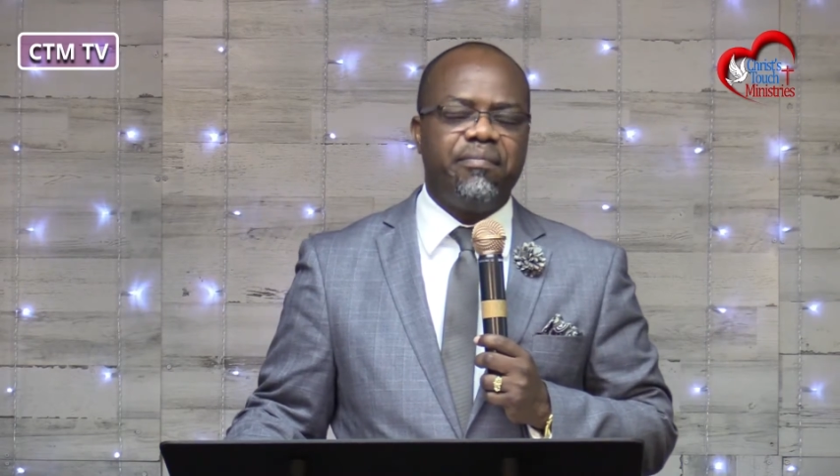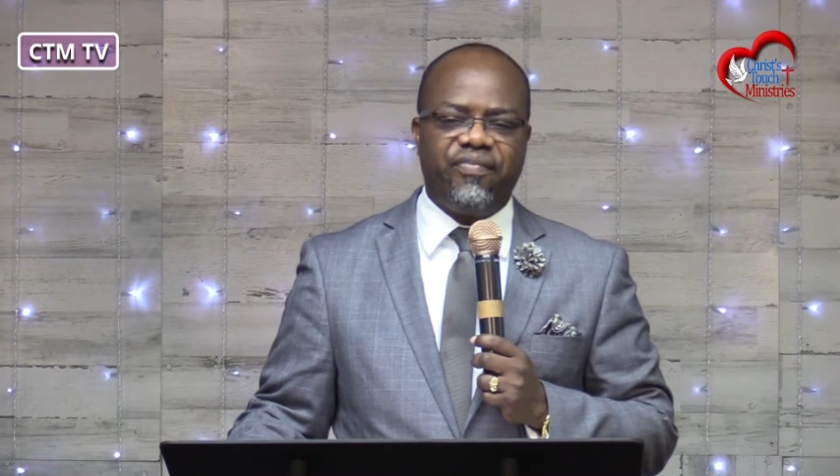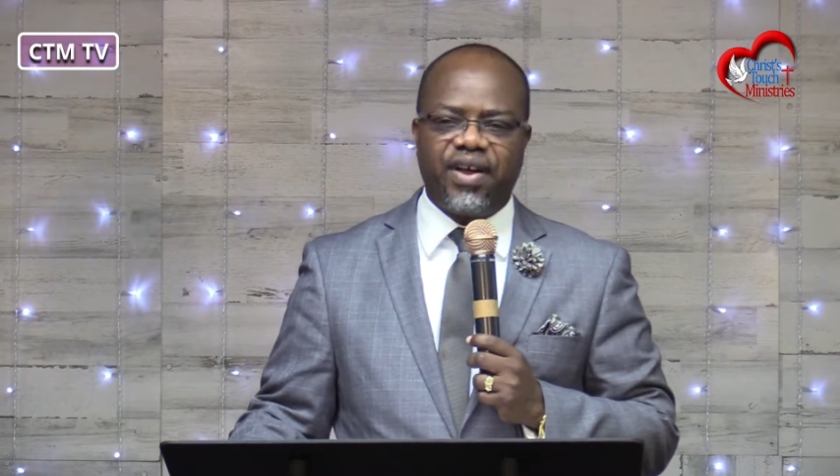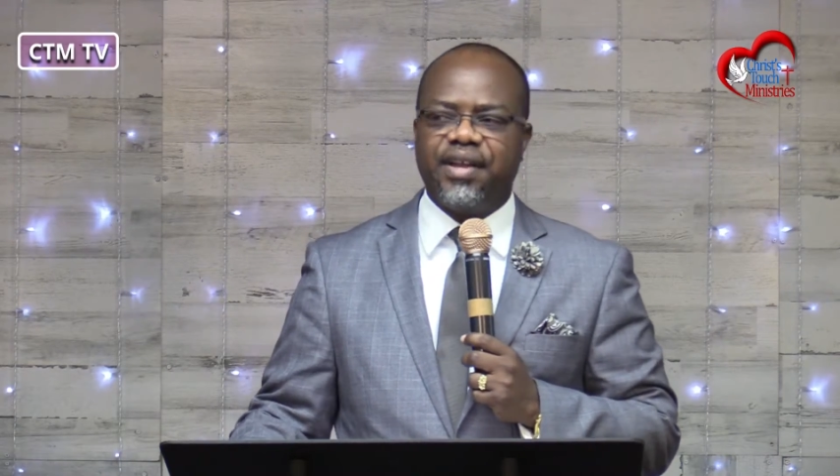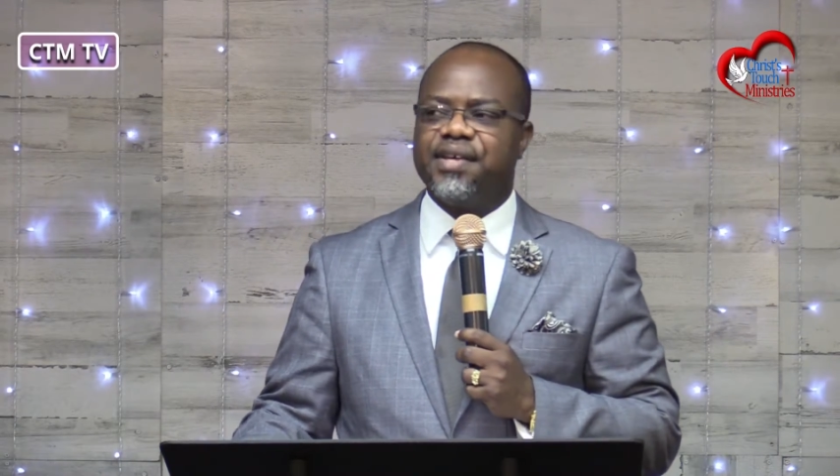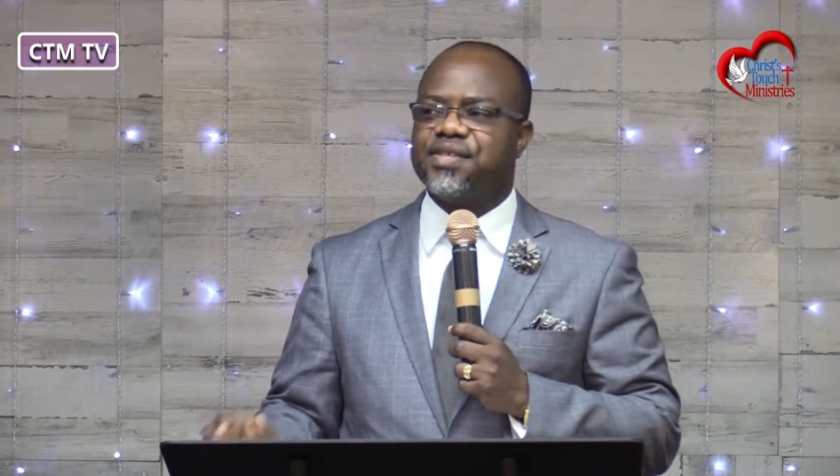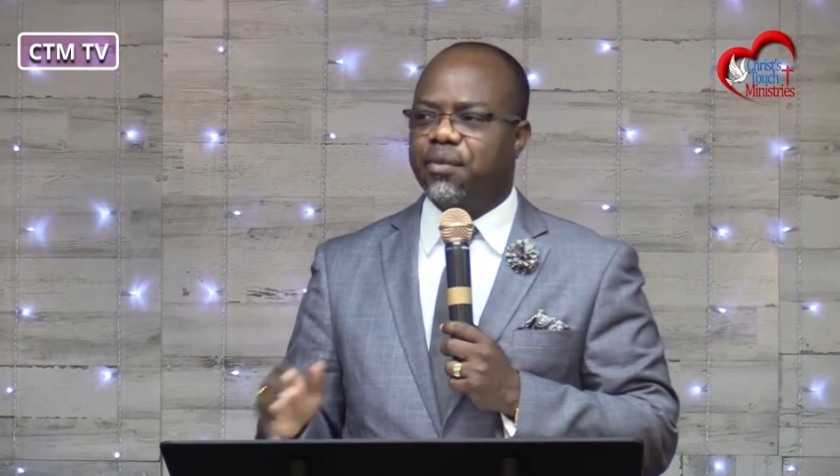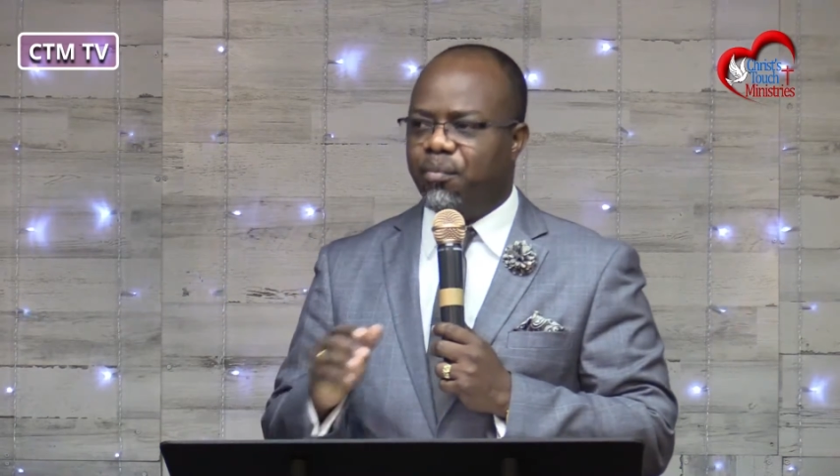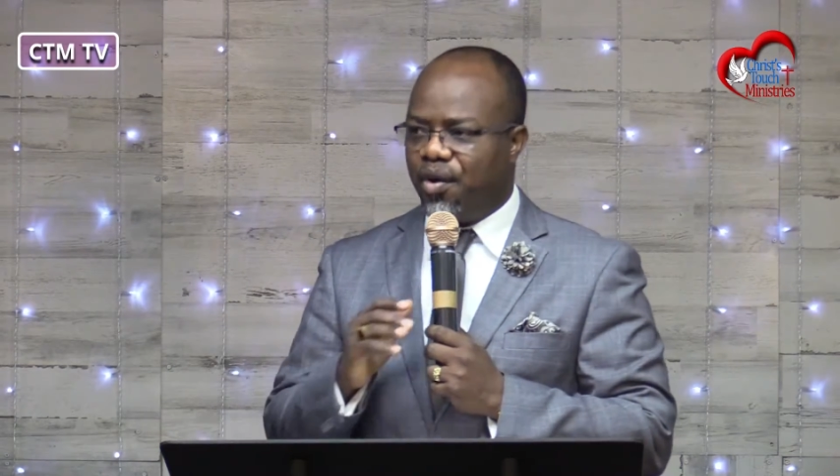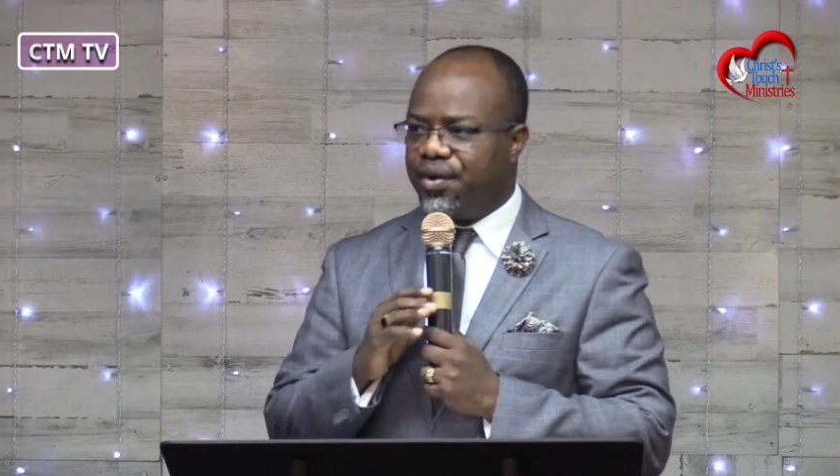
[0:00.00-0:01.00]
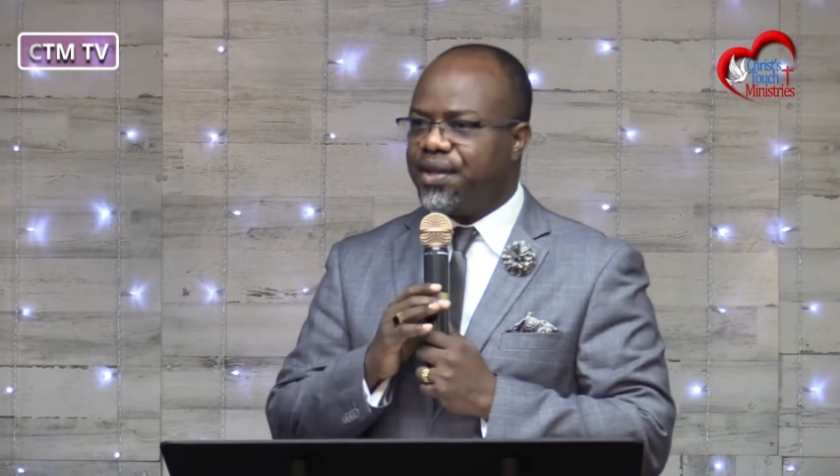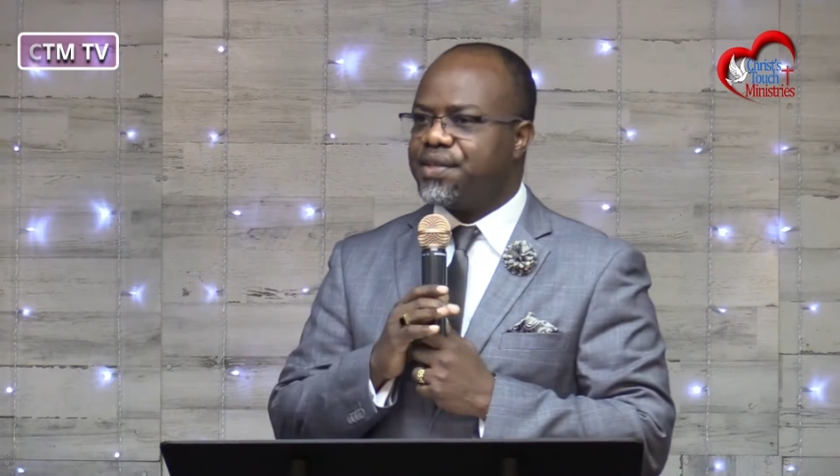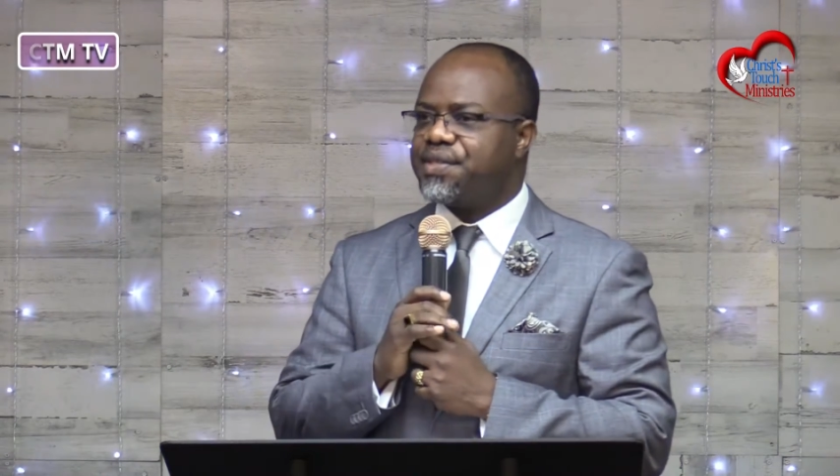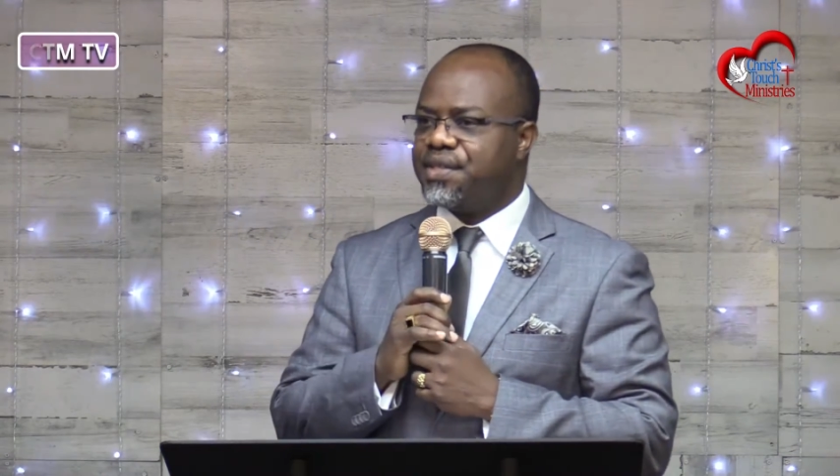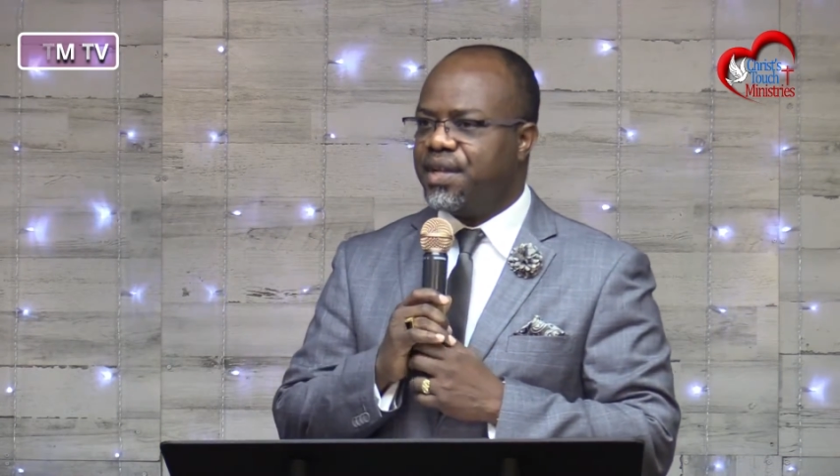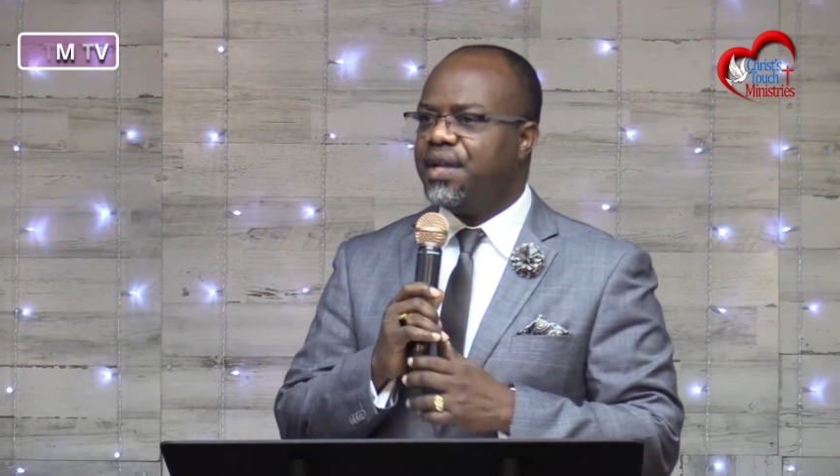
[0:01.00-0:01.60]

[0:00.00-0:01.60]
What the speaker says: fathers or mothers